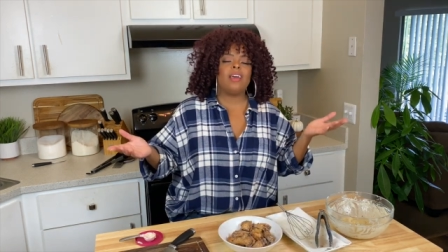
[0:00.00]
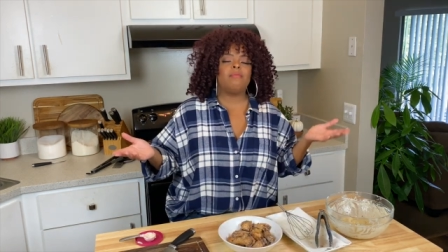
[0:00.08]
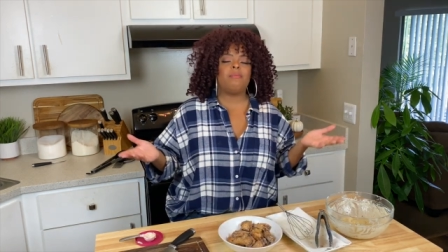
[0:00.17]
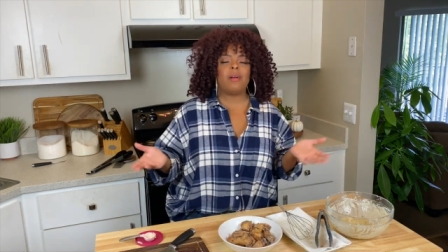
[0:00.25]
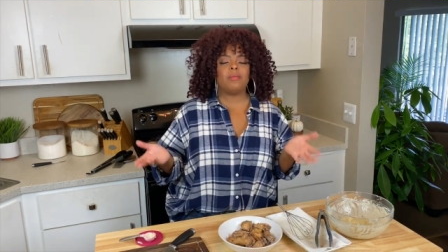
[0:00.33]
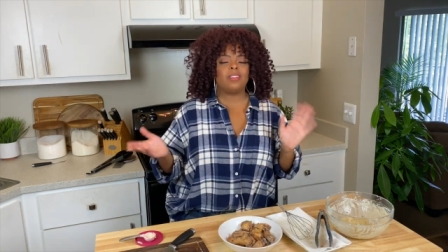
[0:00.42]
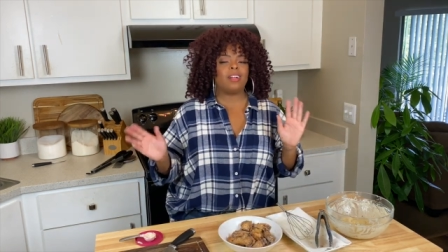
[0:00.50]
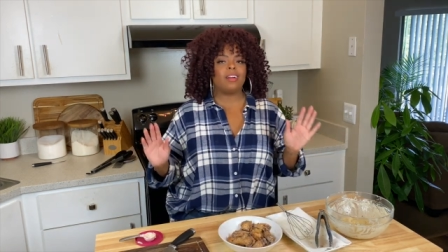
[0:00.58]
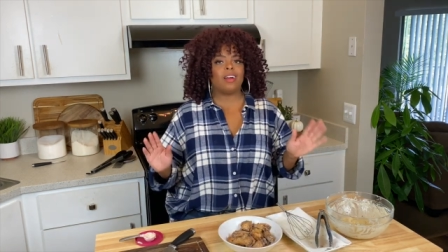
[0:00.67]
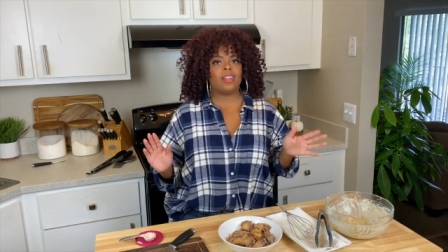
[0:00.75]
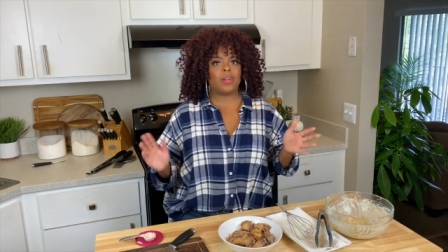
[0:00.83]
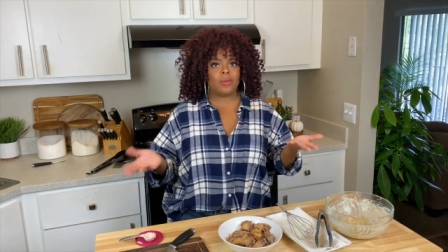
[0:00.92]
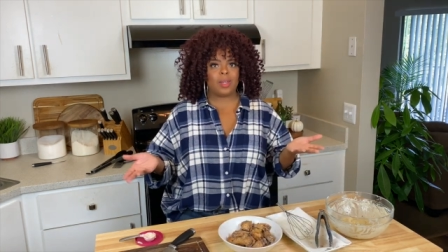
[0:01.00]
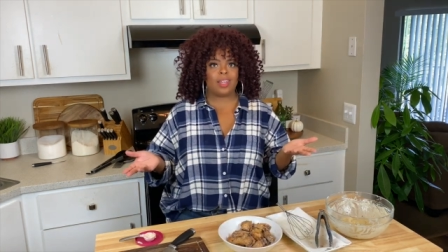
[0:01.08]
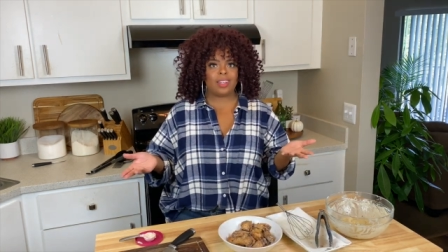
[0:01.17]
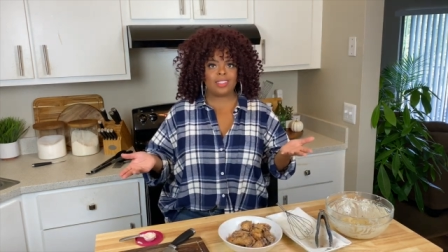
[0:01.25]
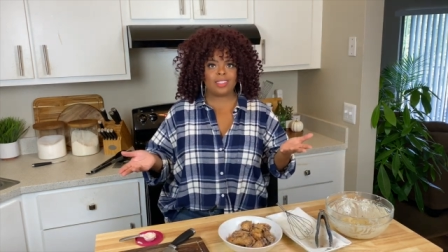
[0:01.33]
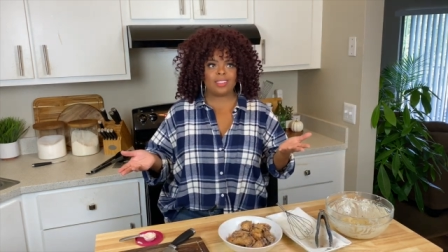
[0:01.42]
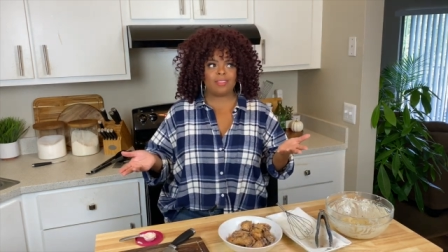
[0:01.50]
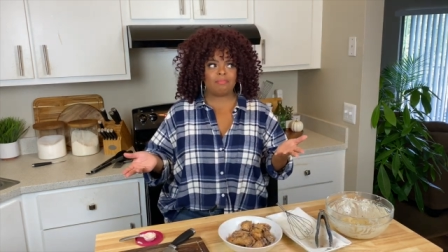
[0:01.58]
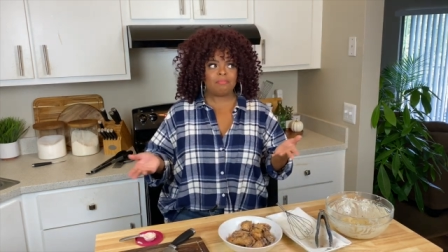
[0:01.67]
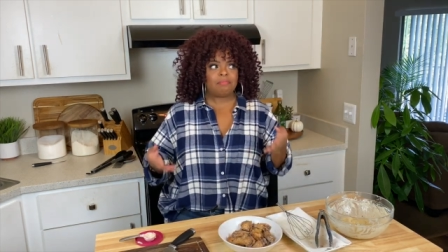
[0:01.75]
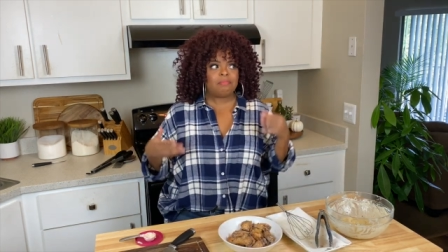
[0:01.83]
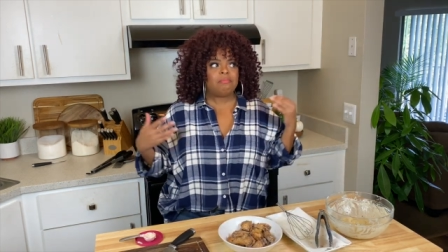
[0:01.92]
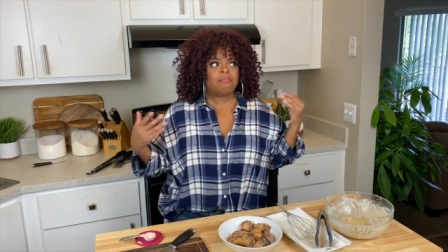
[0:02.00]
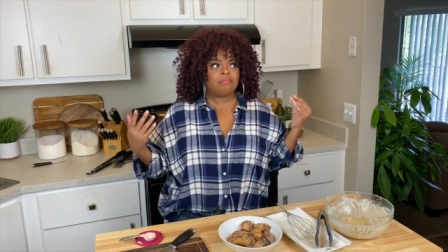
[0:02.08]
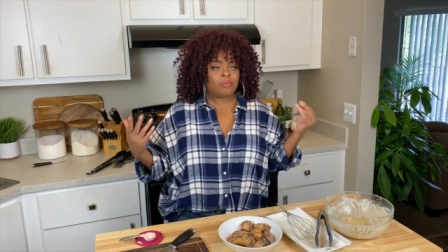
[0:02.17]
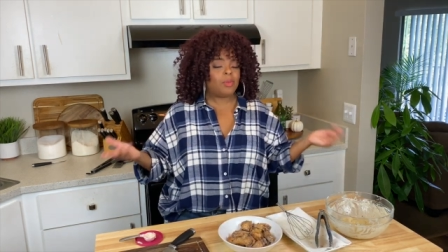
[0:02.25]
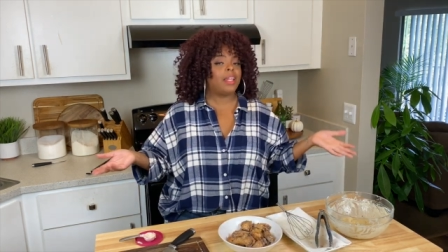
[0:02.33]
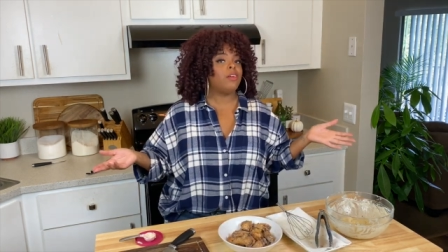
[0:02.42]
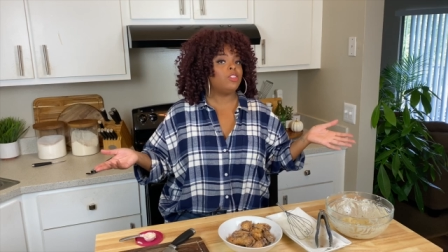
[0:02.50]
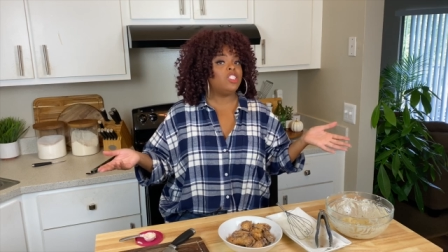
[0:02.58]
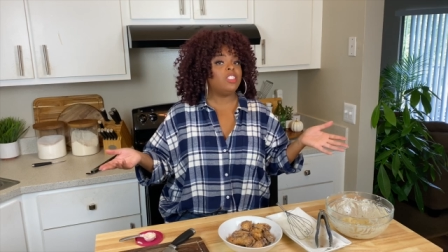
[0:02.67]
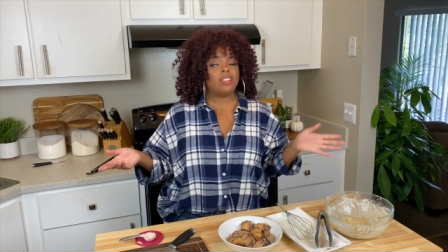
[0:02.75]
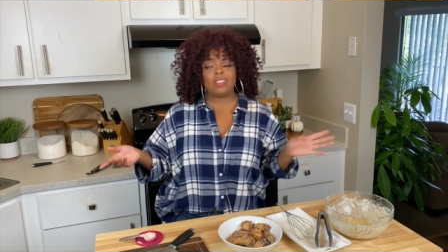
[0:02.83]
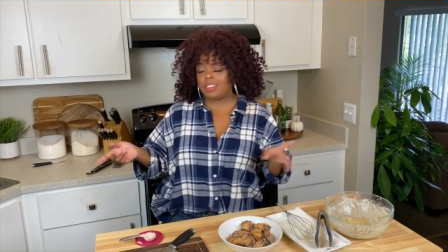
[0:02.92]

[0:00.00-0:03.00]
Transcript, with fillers: have Parmesan garlic wings without cheese.